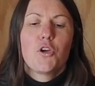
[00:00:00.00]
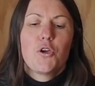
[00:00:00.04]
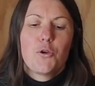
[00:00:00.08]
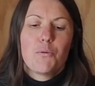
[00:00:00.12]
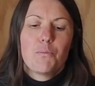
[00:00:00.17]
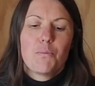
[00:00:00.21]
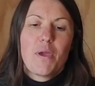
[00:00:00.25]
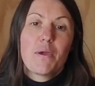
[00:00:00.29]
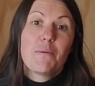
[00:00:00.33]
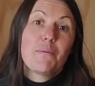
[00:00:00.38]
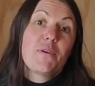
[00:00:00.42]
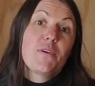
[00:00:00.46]

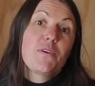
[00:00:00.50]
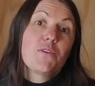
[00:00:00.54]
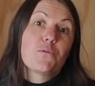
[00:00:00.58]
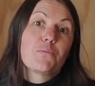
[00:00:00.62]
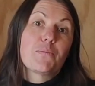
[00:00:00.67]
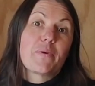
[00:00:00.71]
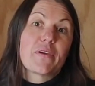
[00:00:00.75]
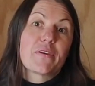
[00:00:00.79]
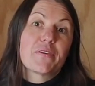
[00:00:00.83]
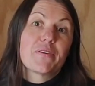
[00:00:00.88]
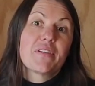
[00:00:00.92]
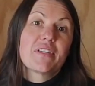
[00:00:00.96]
Maybe you'll
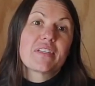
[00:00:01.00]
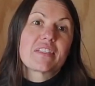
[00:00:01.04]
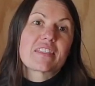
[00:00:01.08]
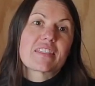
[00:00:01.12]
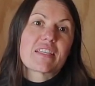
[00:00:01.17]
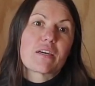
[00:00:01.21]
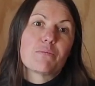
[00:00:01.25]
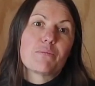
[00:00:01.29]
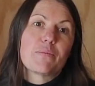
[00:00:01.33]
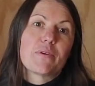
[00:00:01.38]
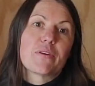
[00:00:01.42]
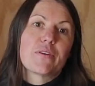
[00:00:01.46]
bury it
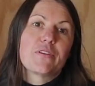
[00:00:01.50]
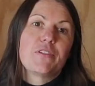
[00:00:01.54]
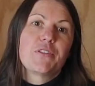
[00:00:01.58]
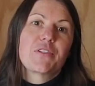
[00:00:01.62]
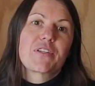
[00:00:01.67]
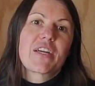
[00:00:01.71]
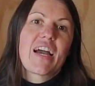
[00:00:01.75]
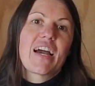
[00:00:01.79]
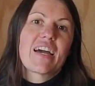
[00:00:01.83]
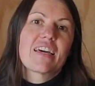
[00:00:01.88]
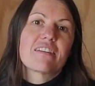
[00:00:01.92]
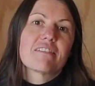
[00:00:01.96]
somewhere in your
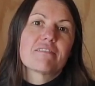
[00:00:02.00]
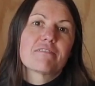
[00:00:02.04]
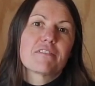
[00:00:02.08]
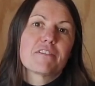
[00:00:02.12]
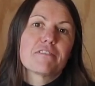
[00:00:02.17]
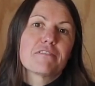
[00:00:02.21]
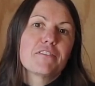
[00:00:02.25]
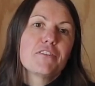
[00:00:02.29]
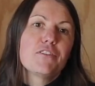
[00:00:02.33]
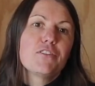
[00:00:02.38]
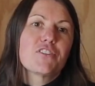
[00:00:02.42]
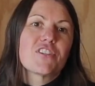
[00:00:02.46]
garden for
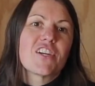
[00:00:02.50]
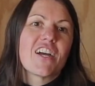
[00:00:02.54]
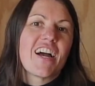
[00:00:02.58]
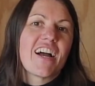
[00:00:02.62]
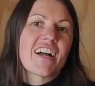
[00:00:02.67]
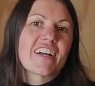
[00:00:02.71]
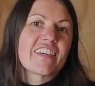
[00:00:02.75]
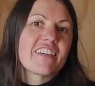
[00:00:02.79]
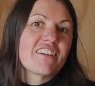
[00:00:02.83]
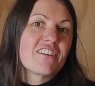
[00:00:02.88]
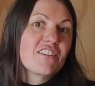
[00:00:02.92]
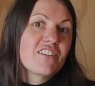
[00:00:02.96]
future
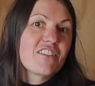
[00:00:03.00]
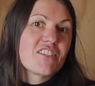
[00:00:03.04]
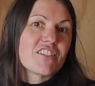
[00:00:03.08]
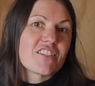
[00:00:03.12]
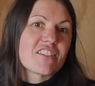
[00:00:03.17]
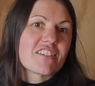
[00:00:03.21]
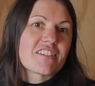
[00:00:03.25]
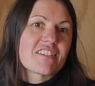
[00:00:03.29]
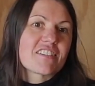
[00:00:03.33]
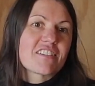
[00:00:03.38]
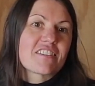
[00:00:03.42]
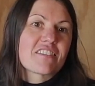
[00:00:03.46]

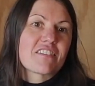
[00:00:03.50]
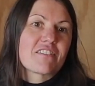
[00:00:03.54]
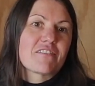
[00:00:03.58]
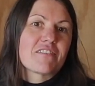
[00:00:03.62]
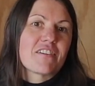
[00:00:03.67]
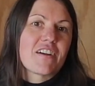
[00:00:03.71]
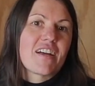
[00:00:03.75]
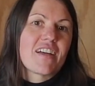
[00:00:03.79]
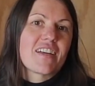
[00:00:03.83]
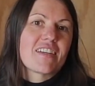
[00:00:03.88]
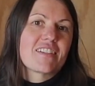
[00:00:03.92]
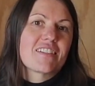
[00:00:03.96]
archaeologists to
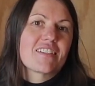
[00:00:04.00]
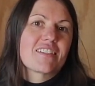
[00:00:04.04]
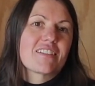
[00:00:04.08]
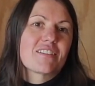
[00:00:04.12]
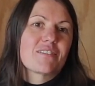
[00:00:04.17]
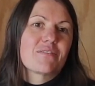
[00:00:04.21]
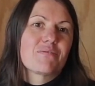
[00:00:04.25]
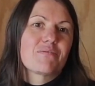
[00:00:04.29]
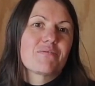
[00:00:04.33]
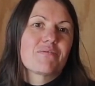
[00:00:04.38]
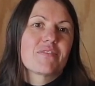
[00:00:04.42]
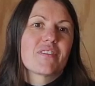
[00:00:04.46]
find.
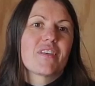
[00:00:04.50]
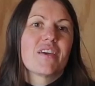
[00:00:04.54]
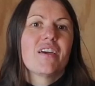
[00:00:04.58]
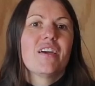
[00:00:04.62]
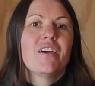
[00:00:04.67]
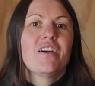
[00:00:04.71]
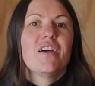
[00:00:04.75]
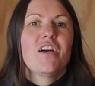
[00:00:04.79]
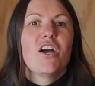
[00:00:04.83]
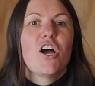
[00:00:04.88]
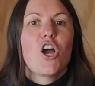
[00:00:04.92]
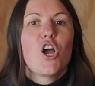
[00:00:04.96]

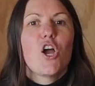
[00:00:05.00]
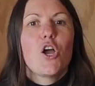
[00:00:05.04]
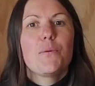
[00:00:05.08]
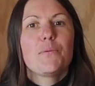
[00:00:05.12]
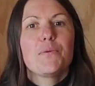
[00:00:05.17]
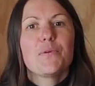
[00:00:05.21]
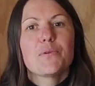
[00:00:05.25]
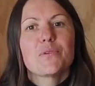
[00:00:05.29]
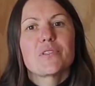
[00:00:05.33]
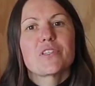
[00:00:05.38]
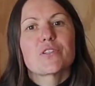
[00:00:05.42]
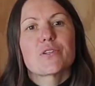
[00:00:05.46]
I hope
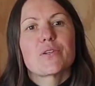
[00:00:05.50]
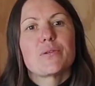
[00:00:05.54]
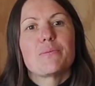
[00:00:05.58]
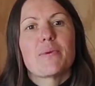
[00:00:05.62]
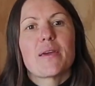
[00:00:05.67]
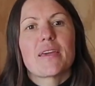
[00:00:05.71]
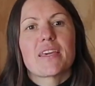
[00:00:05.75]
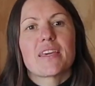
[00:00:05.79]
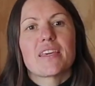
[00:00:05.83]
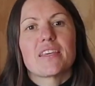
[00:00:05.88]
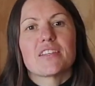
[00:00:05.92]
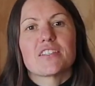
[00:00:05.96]
you enjoy
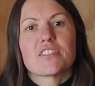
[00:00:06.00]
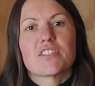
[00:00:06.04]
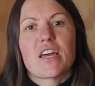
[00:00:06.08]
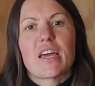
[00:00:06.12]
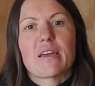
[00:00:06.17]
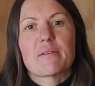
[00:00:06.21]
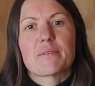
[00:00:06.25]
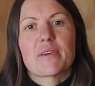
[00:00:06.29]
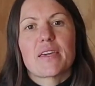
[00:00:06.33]
making a time